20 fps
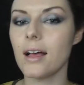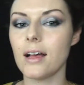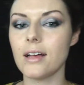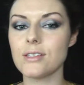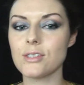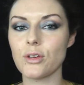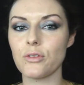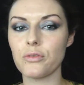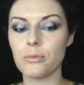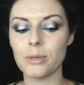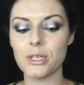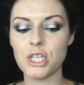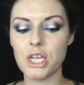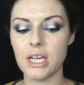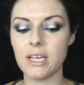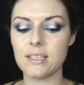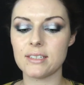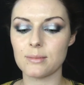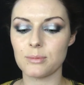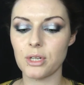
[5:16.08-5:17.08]
So for my
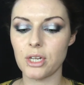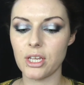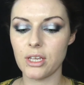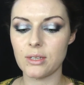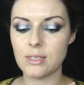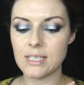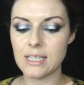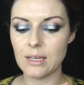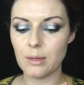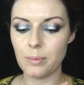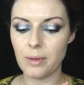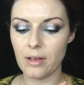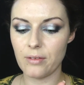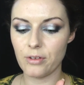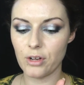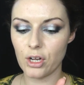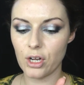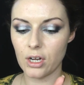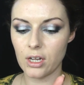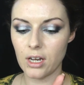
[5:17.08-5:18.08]
cheeks, I'm going to use a little bit of
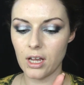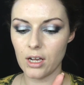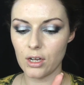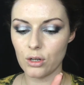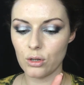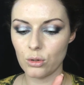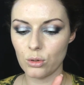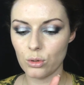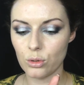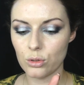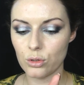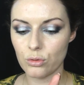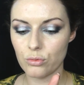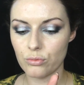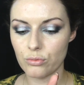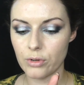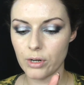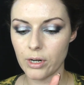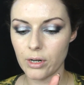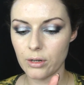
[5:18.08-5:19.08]
a colour called
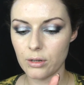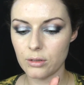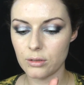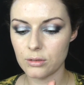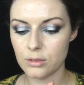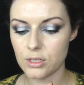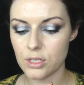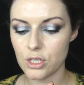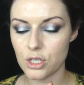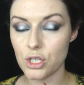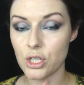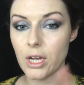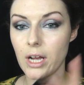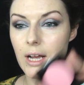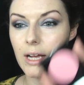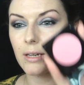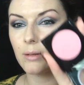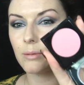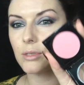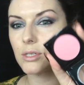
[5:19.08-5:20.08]
Rose
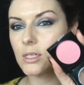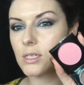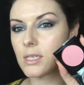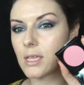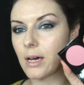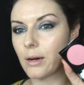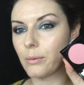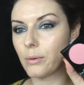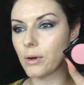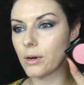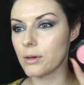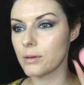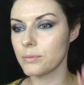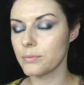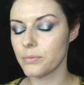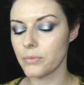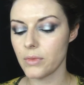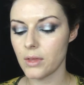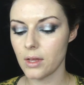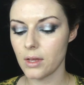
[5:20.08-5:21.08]
Shine, which is that one.
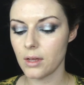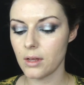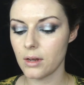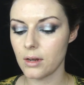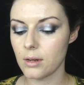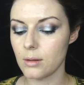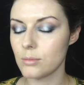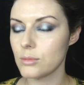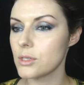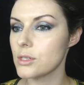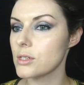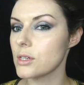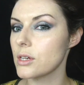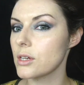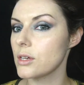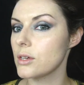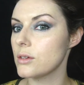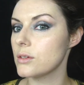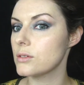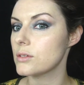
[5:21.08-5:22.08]
I'm just going
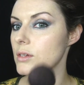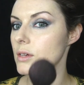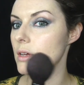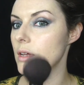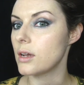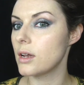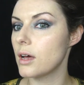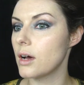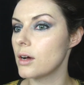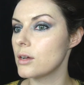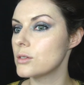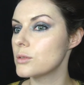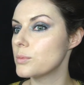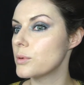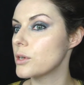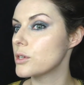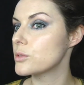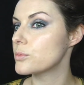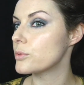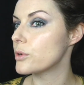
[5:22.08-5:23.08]
to use a large
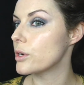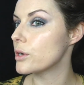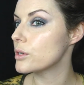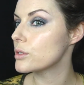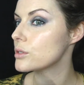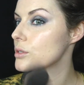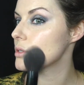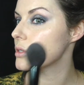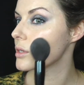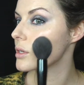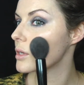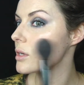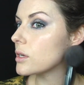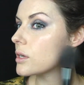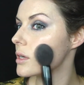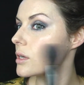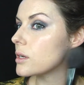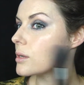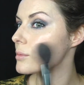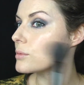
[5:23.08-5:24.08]
blush brush.
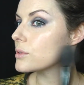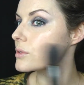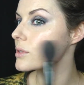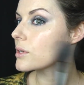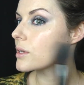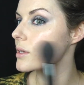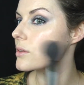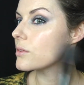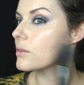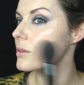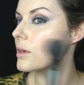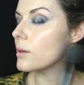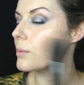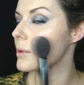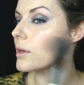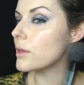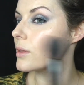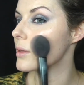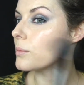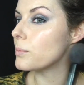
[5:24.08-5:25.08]
I'm just going to skim
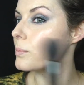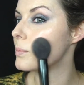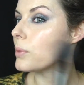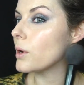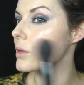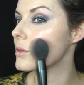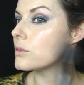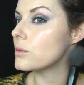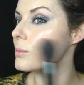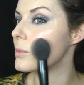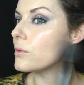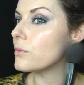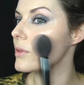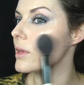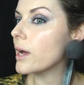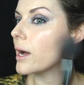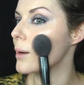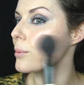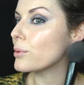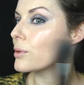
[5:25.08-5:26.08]
it at the bottom of
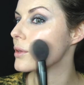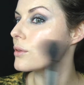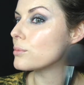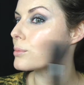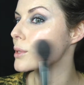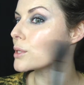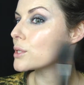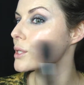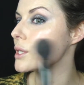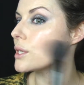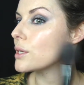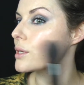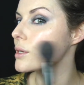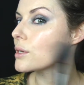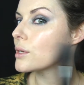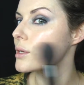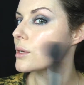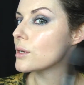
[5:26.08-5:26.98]
the apple of my cheek.